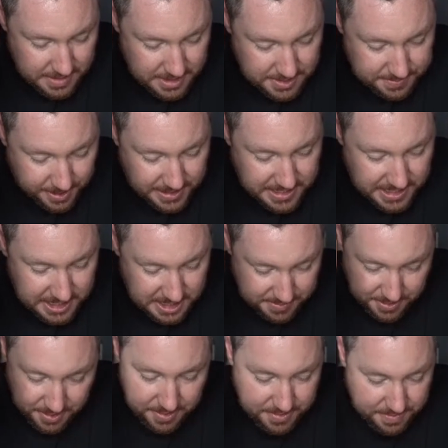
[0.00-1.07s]
Spicy and
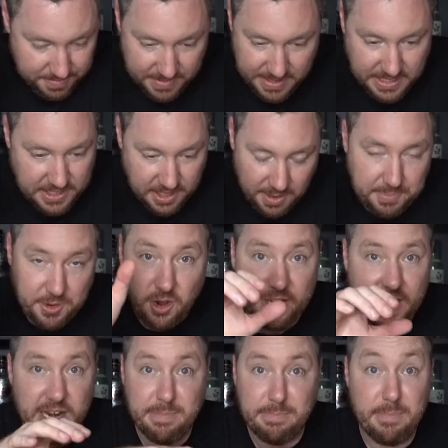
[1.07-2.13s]
smooth. I'm not
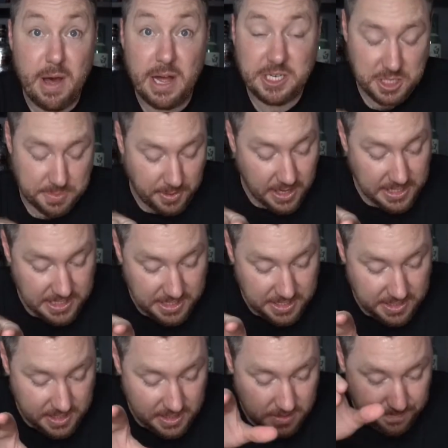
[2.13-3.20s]
getting much
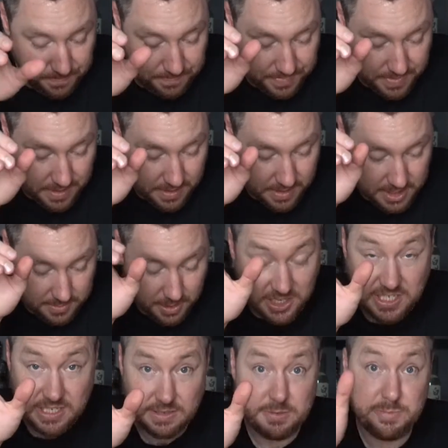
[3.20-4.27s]
spiciness.
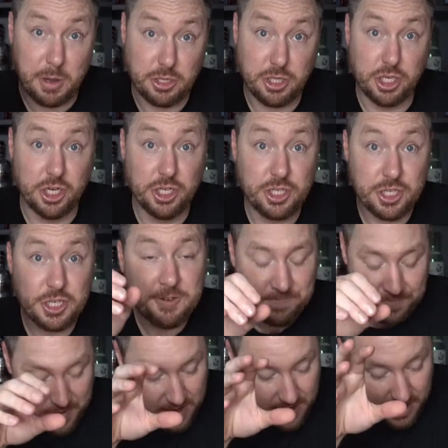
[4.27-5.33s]
I'm
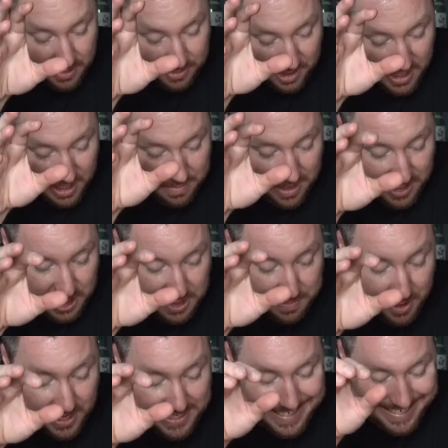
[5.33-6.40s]
not getting much
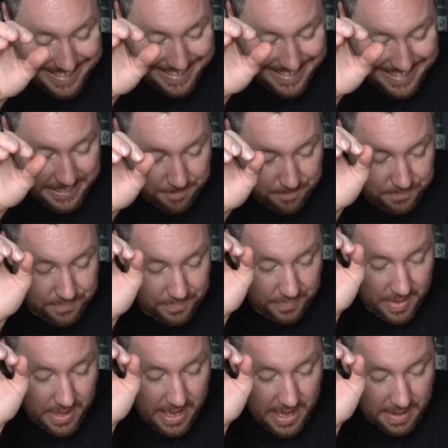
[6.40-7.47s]
spiciness.
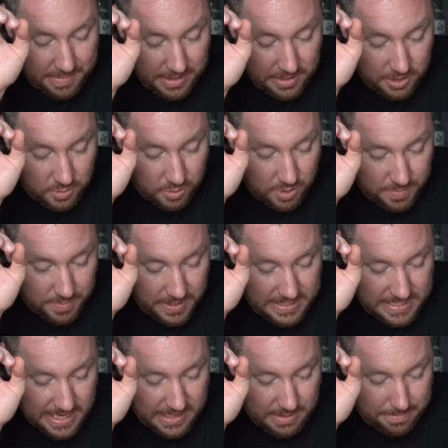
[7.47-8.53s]
A little water
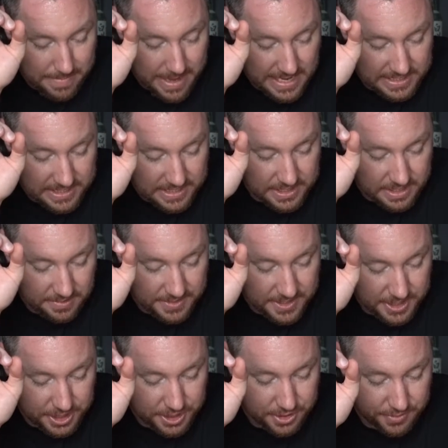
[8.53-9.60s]
brings out the masses of
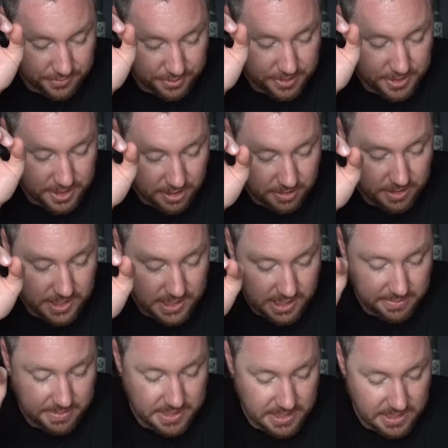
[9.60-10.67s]
citrus fruits, orange,
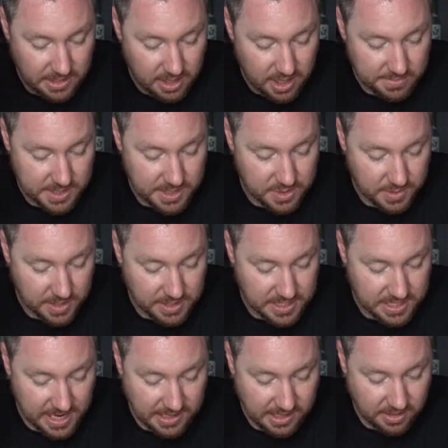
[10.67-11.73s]
lemons, and limes, as well as
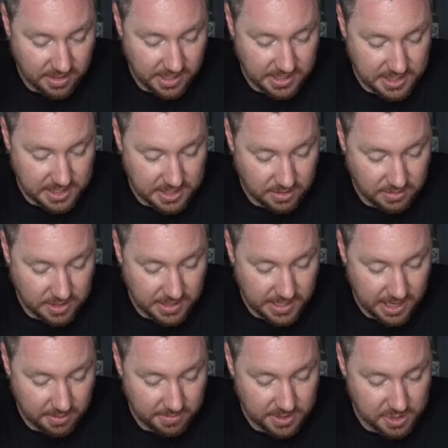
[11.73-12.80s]
an underlying salted
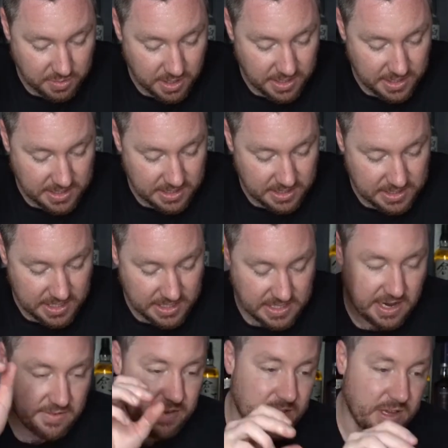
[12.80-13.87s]
caramel sweetness that sets
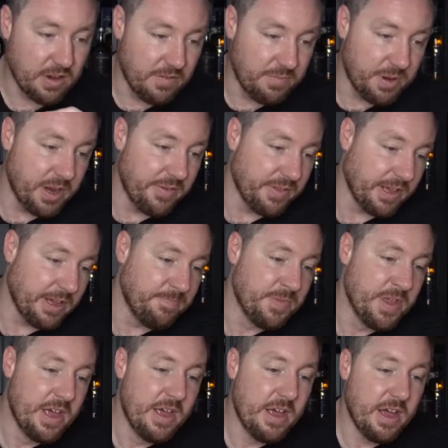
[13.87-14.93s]
everything off perfectly.
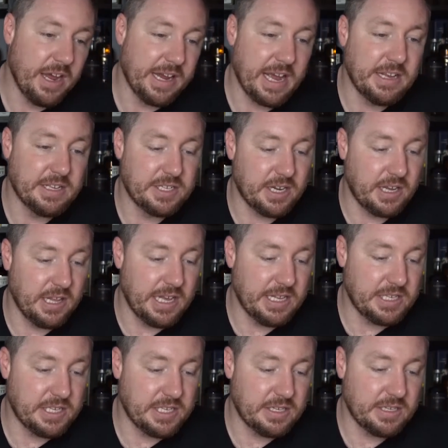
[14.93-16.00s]
Okay, so
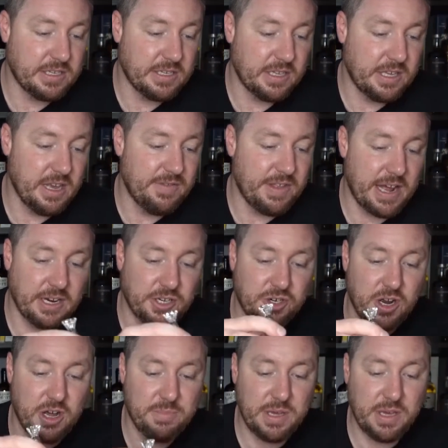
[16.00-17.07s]
let's give that a
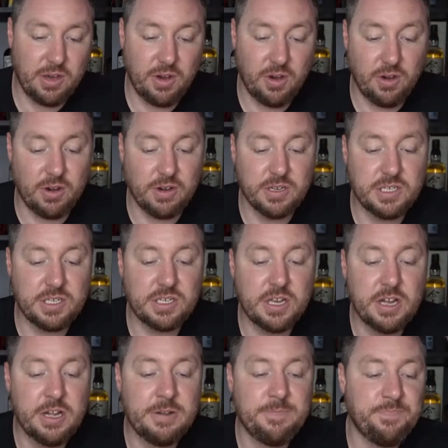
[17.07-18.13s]
try,
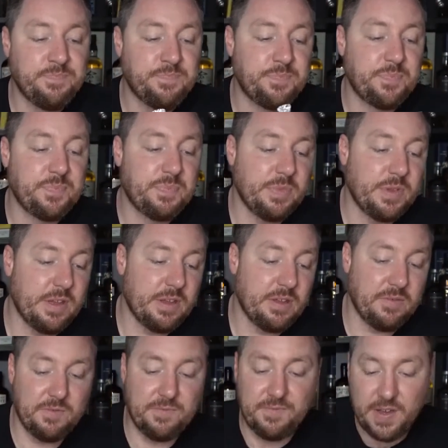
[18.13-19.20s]
because
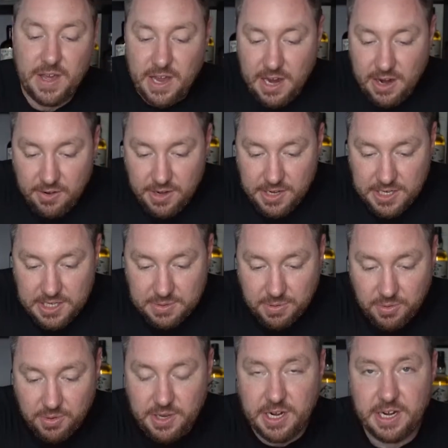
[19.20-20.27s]
very
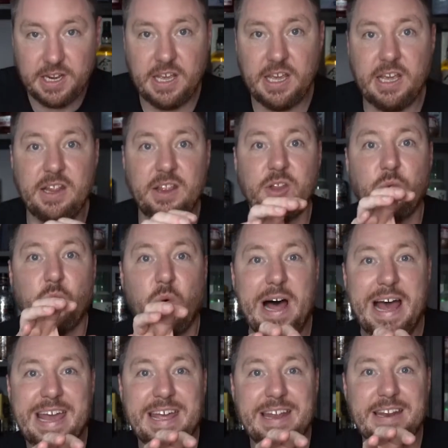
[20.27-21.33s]
disappointed in
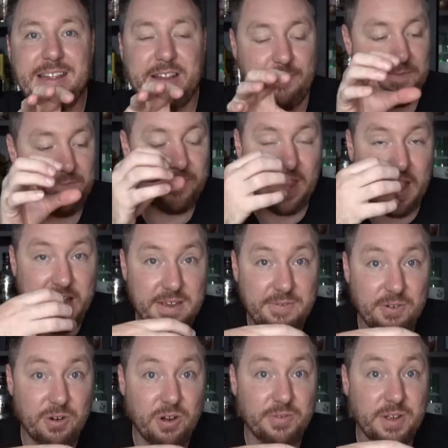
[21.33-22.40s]
the
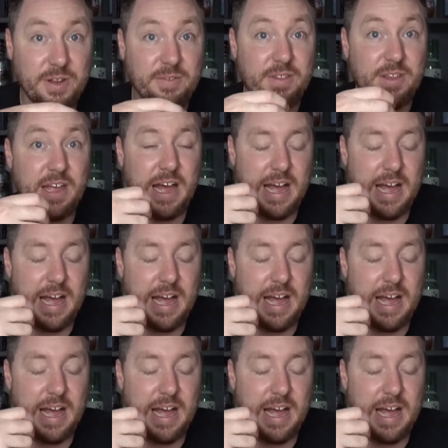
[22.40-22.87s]
flavour of it.